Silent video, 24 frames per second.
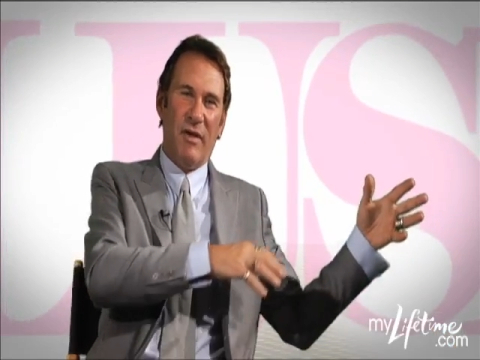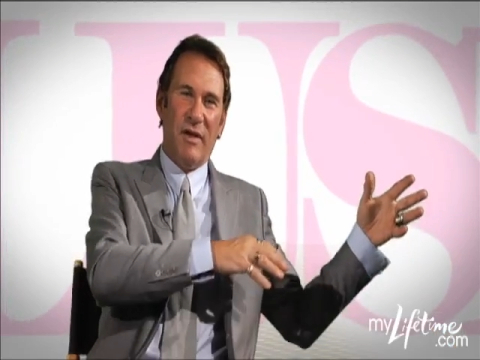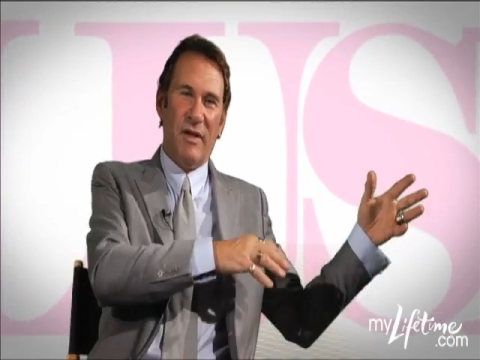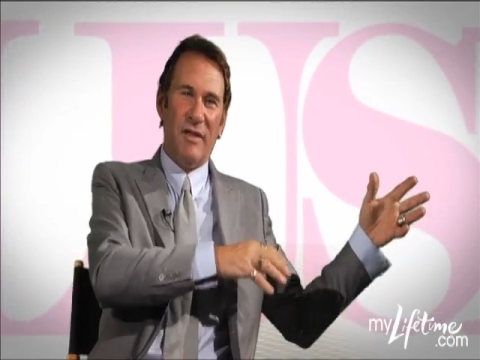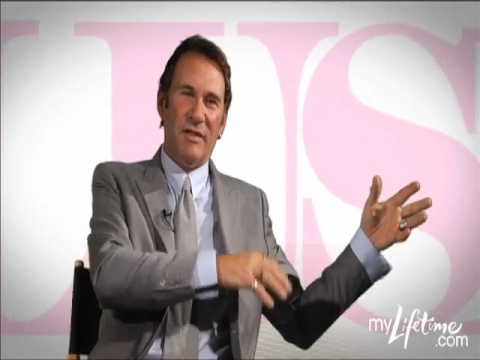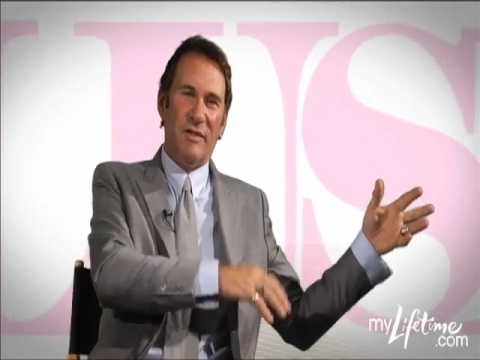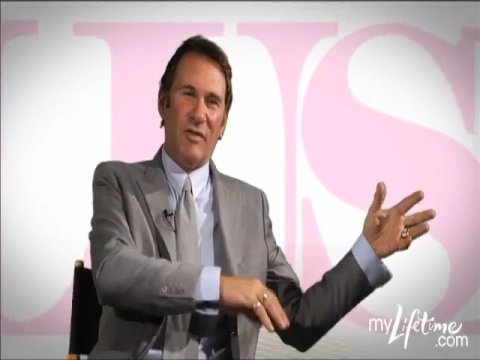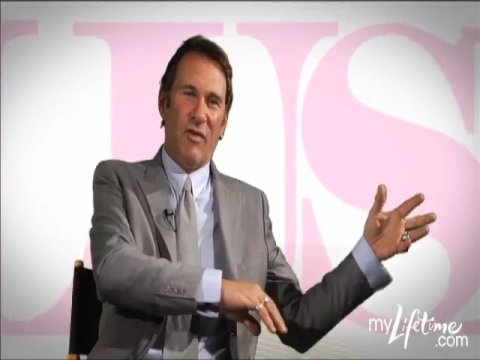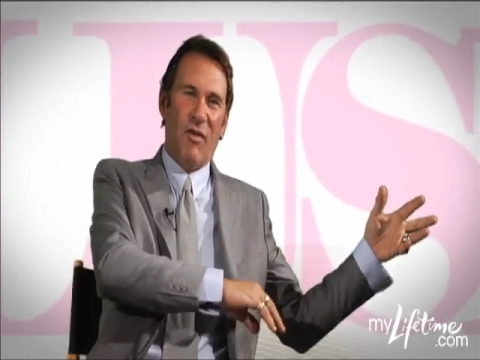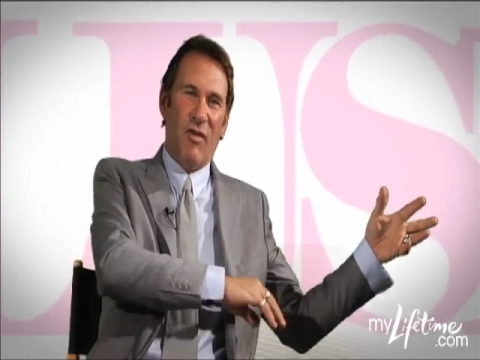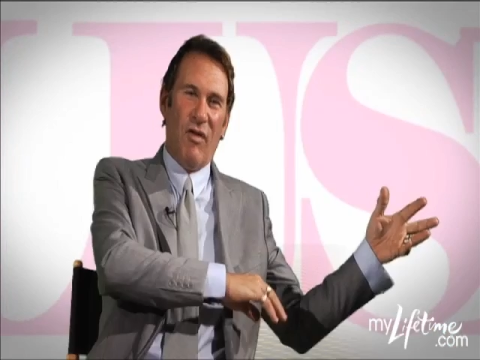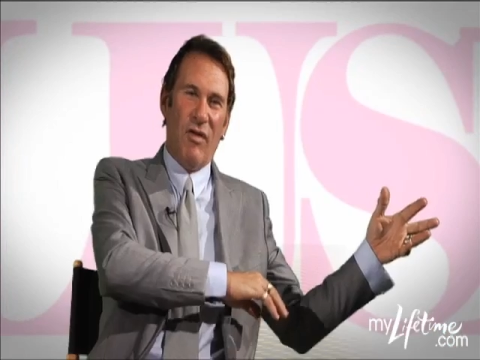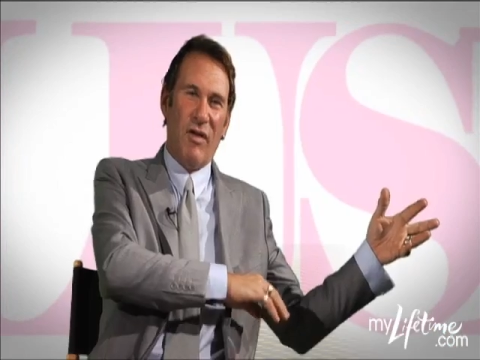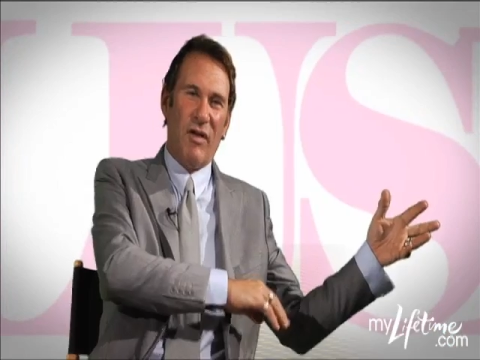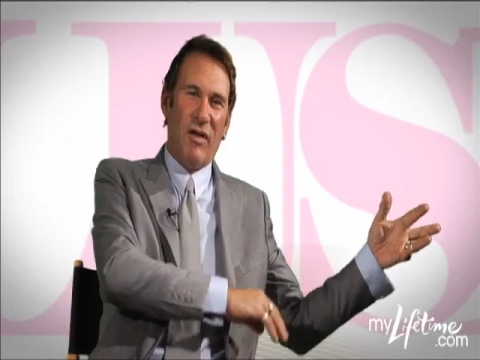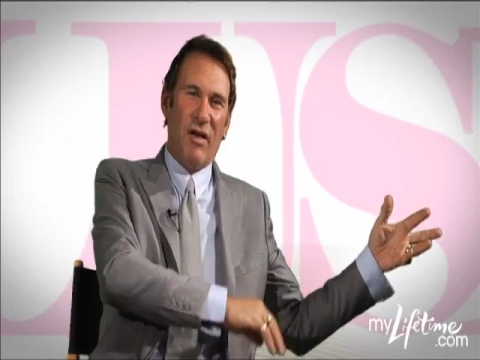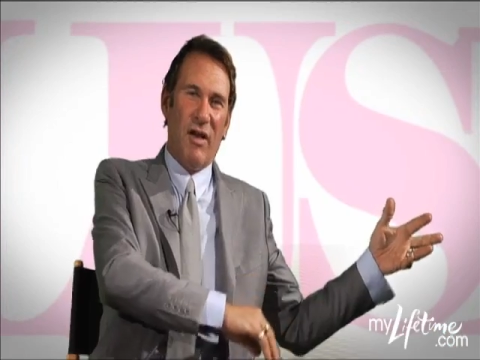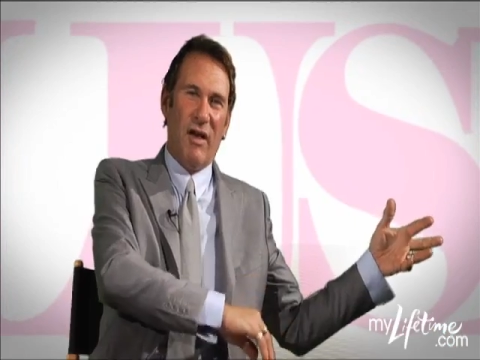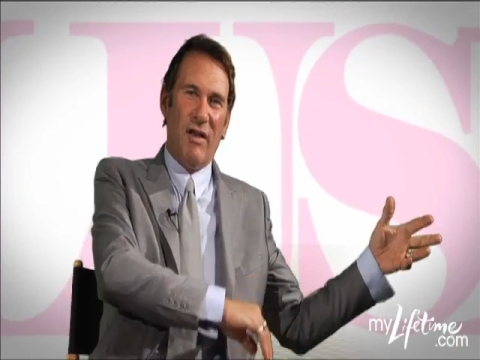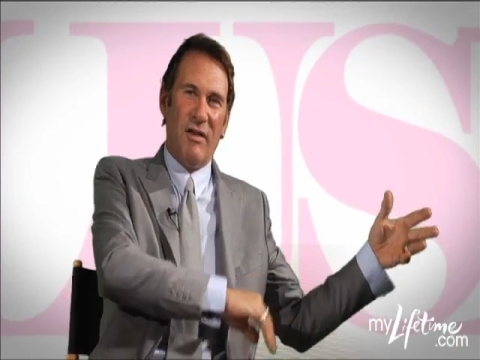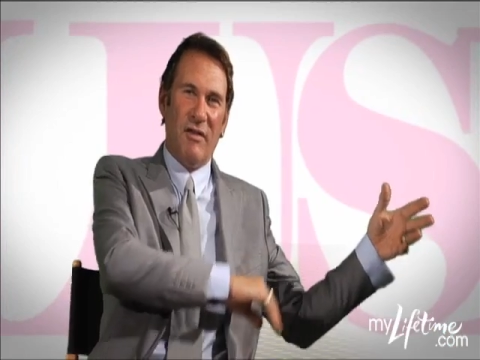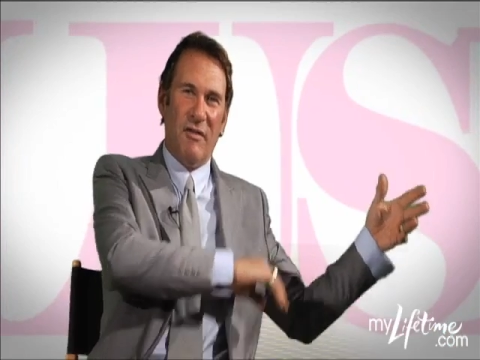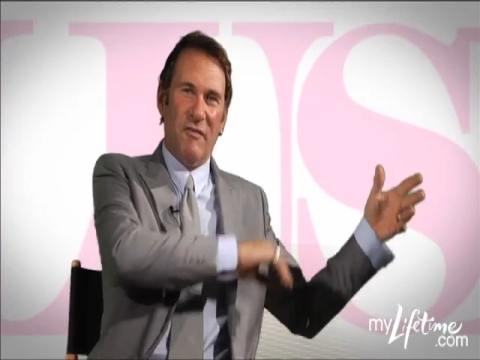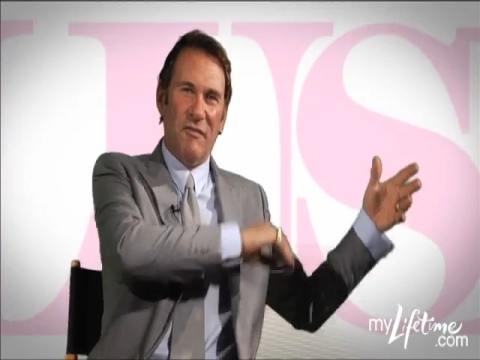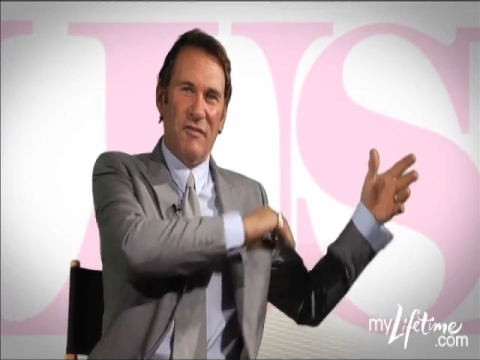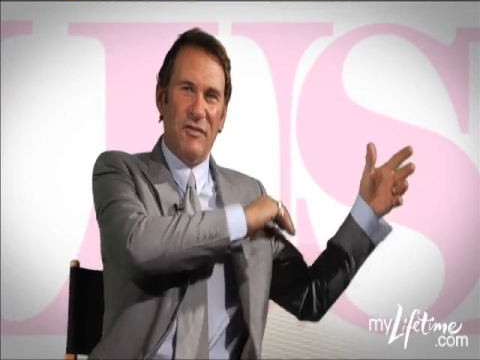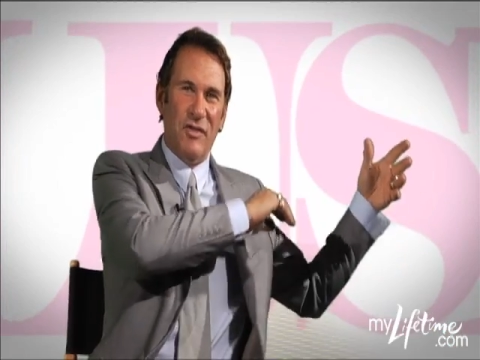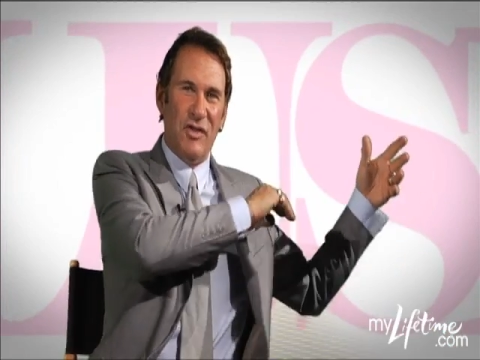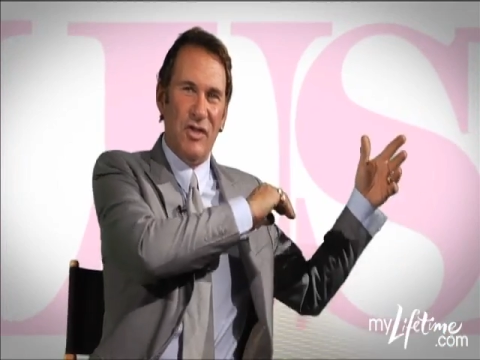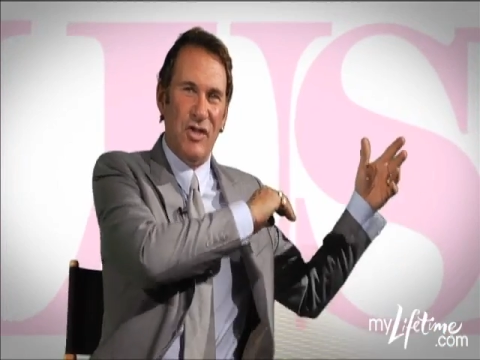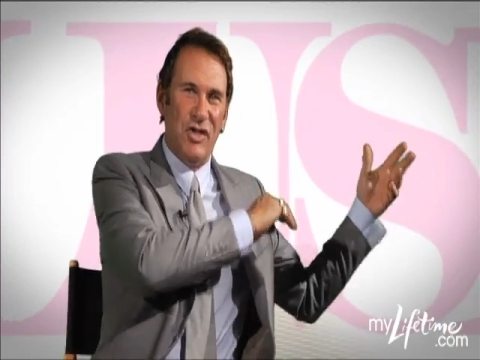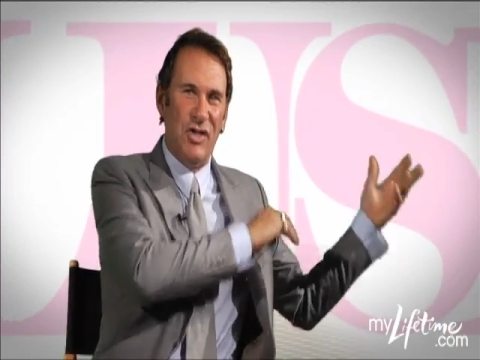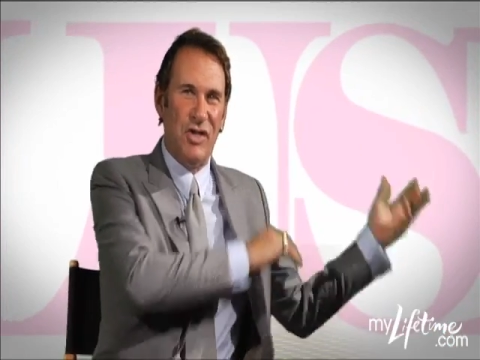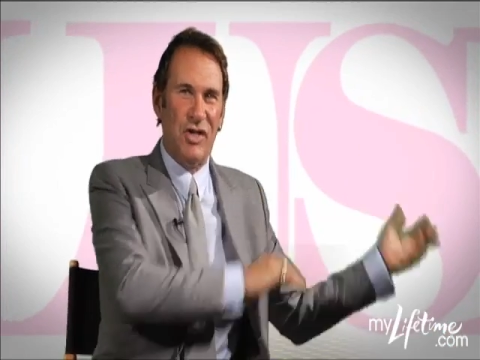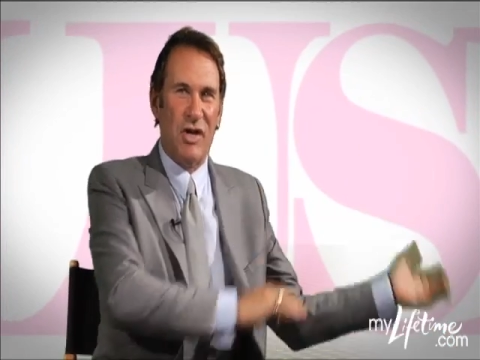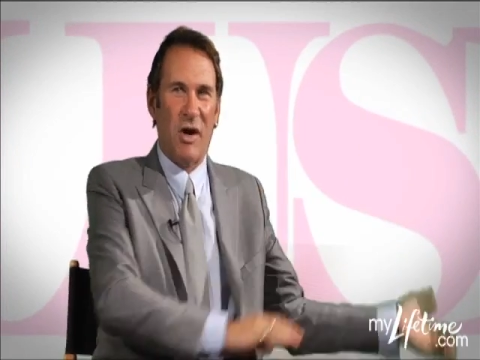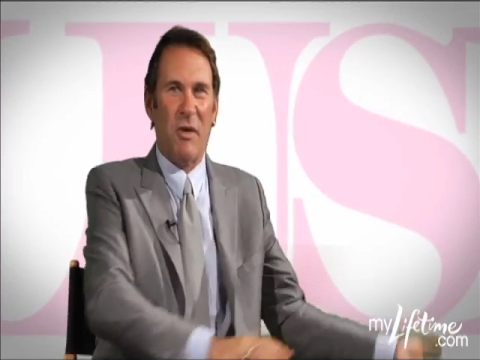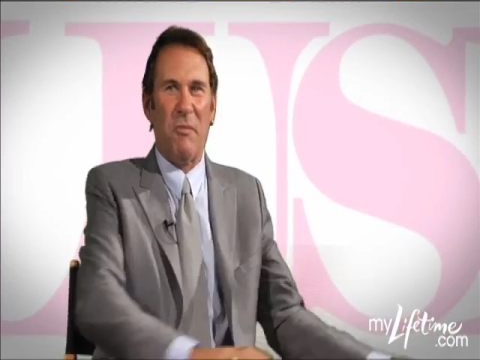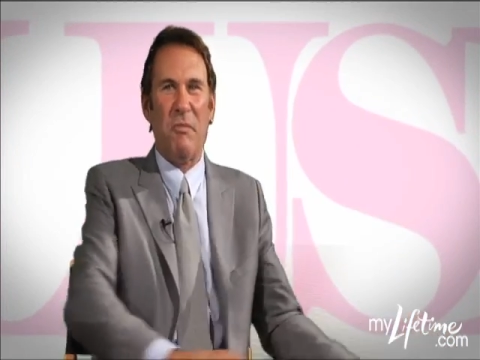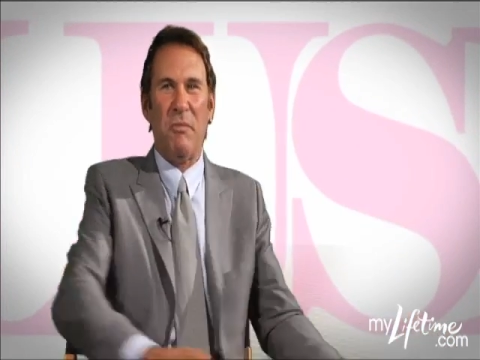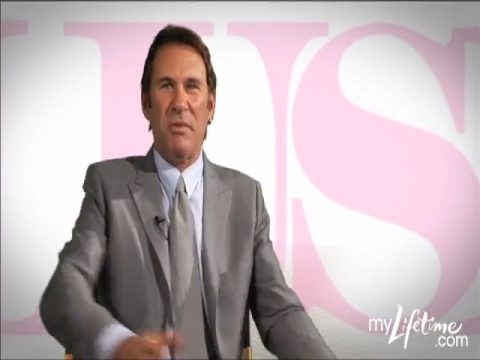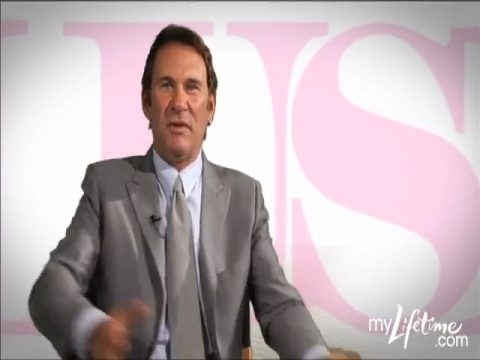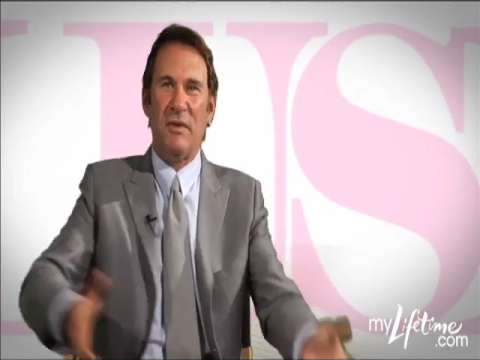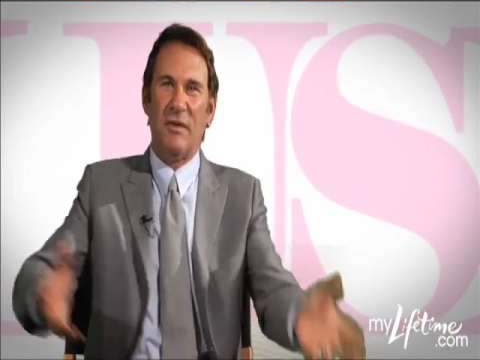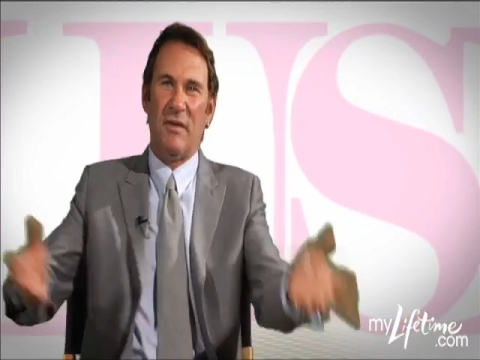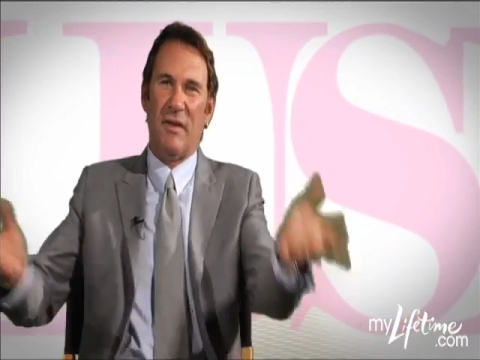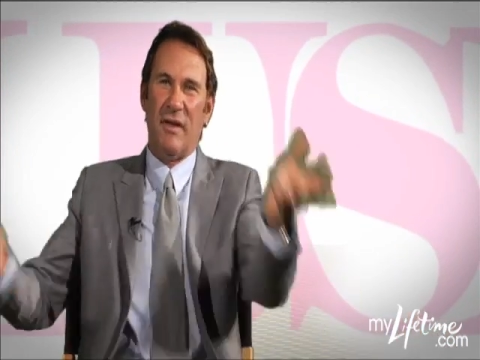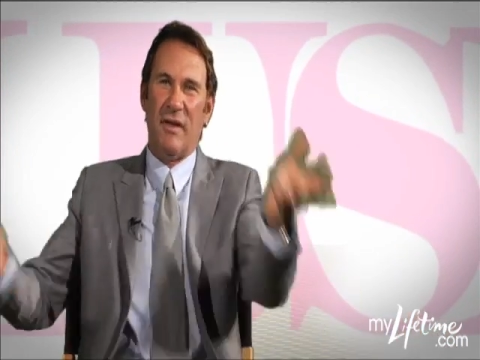is all kind of jumbled